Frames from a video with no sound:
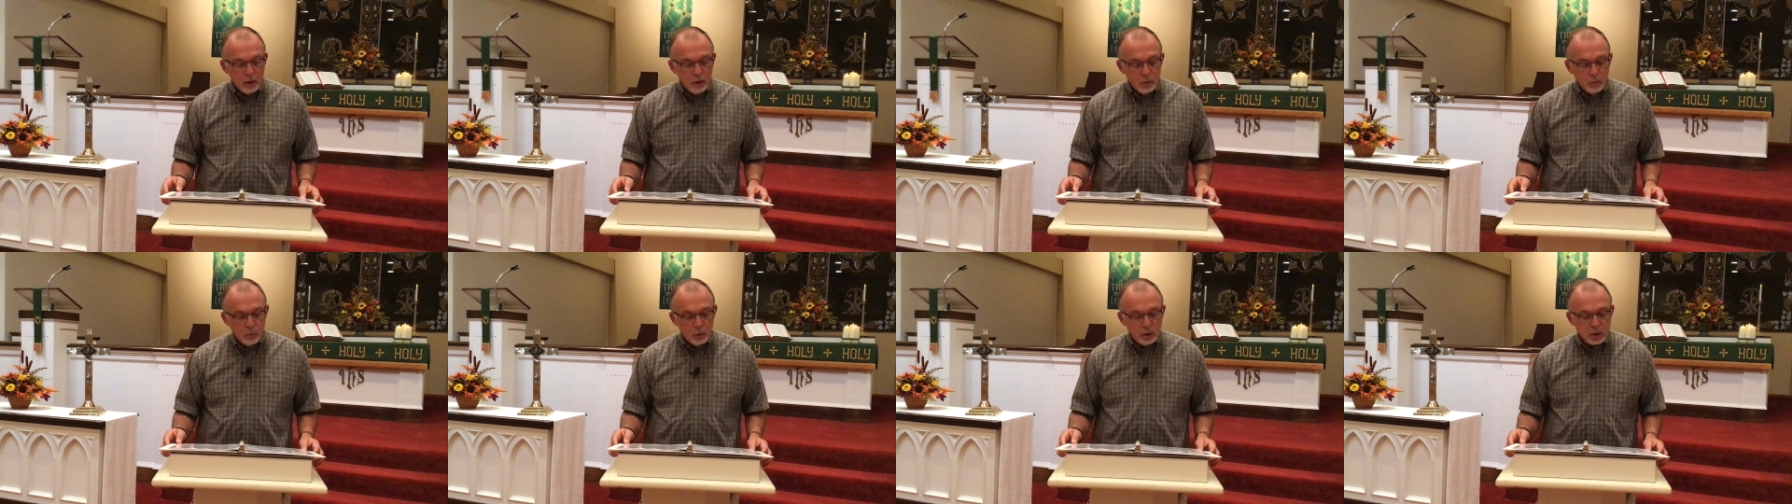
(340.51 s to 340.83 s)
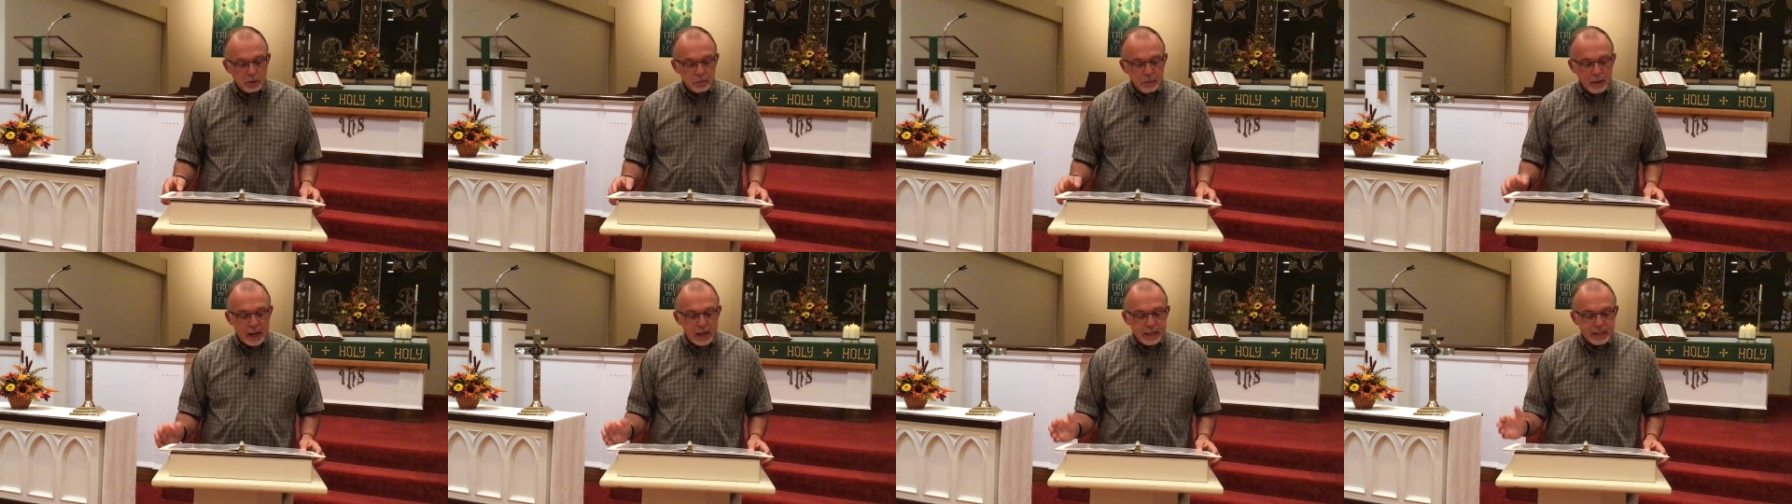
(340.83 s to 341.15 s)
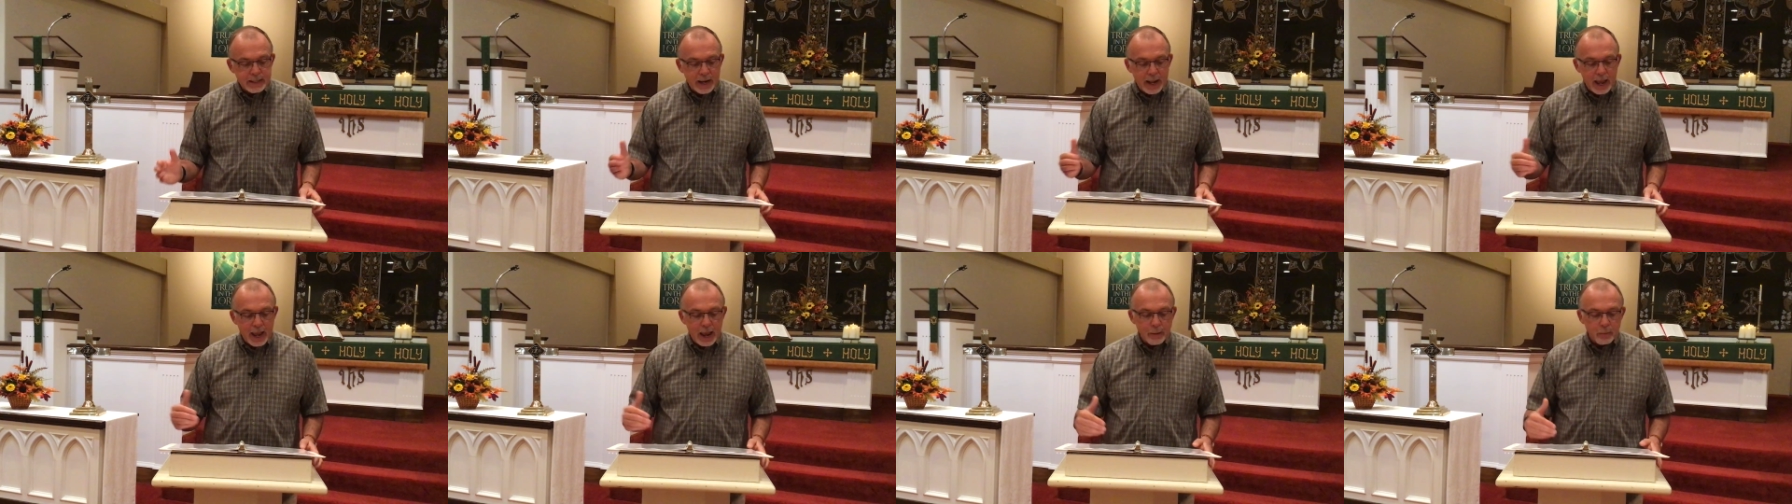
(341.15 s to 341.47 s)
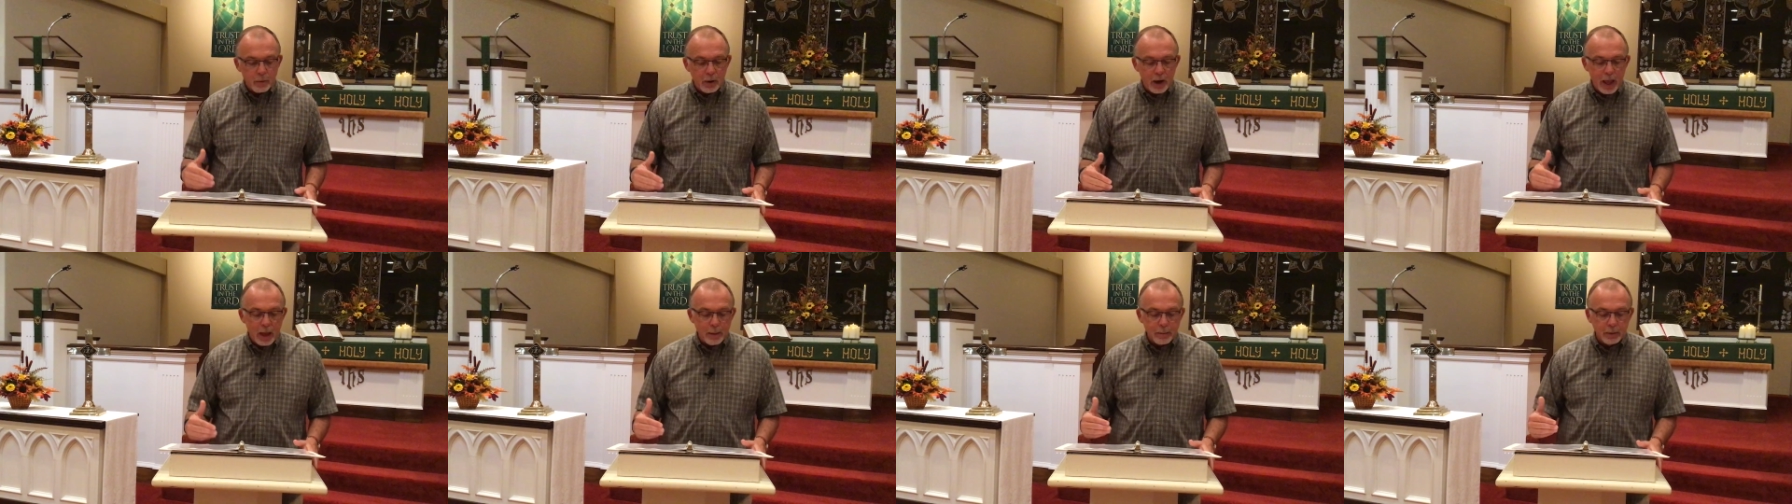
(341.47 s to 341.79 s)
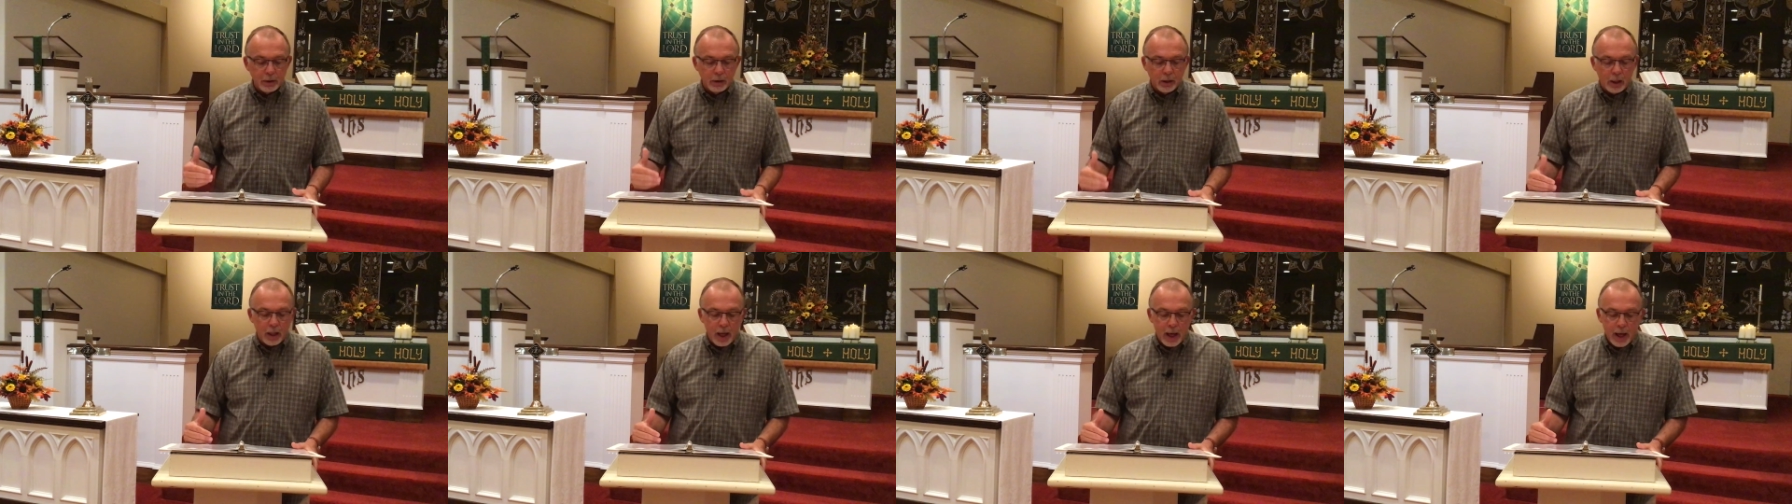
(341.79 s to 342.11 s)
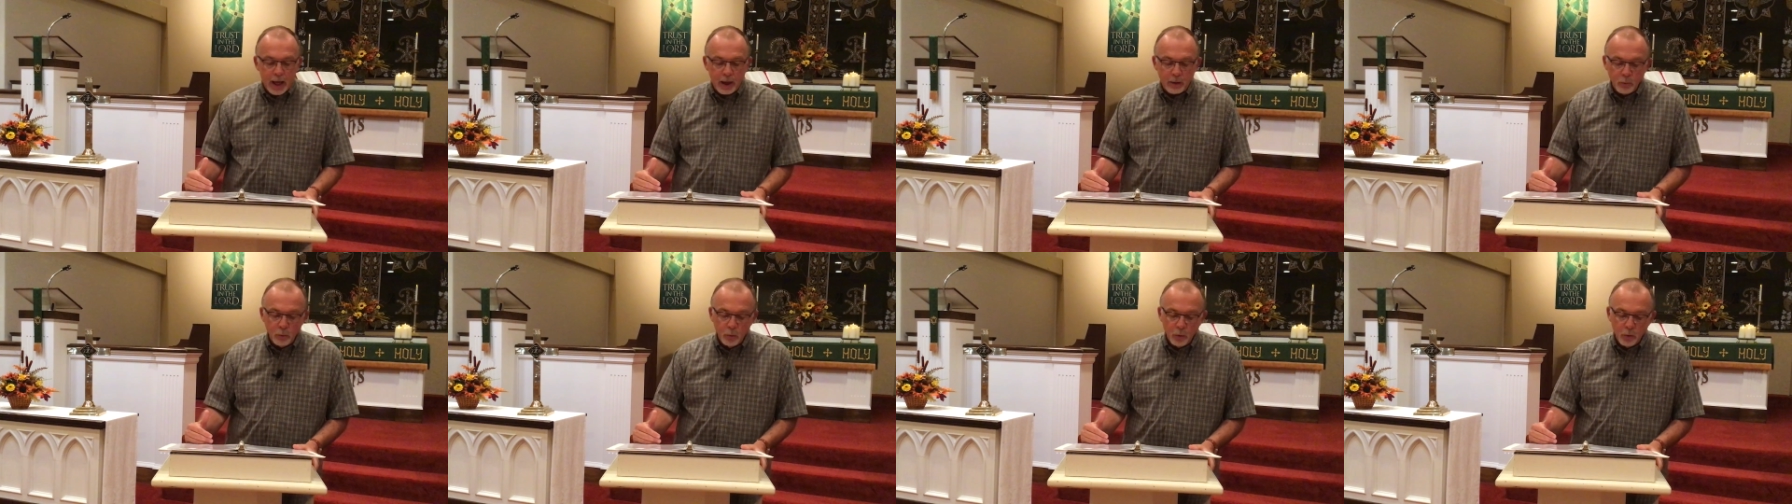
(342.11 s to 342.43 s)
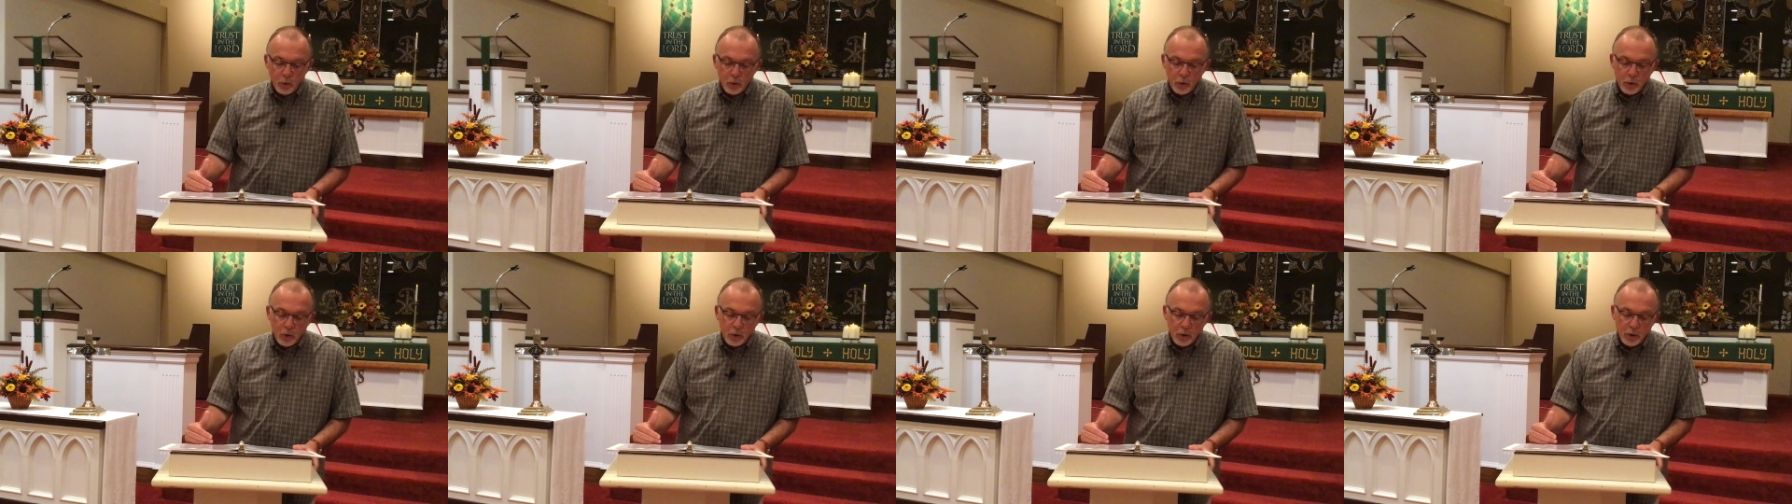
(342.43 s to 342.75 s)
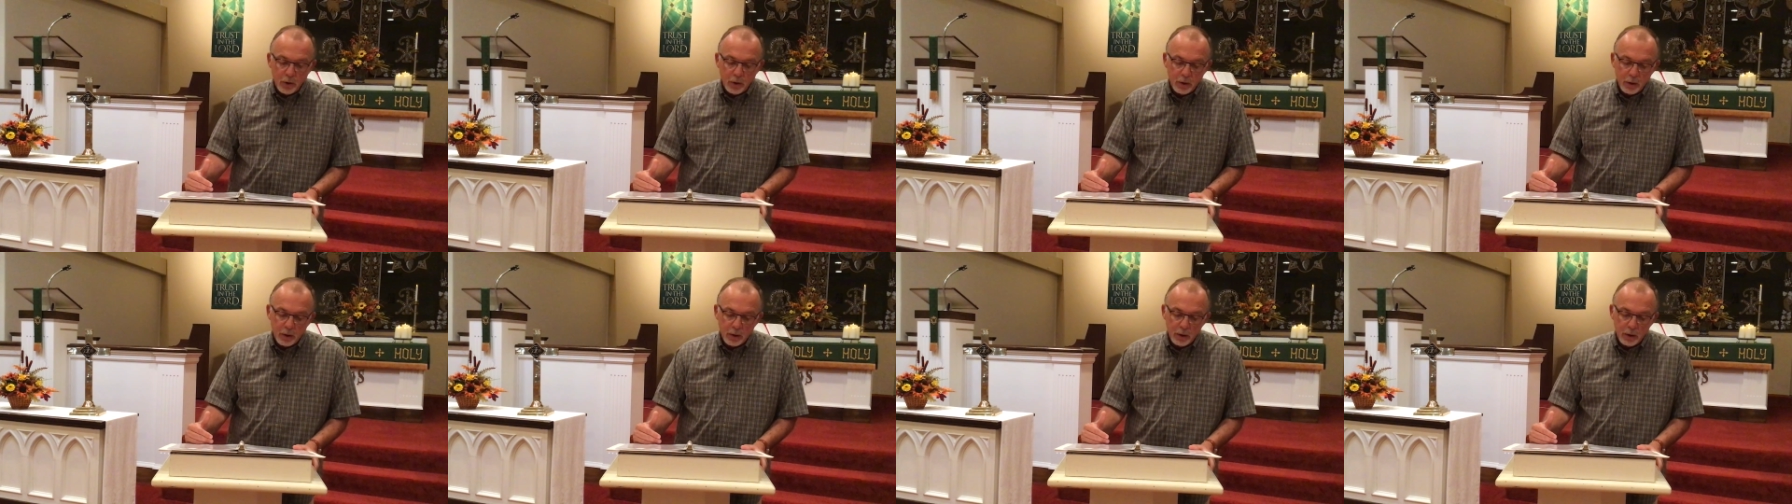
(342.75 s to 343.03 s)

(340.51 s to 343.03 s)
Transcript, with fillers: which means that Abraham and Lot were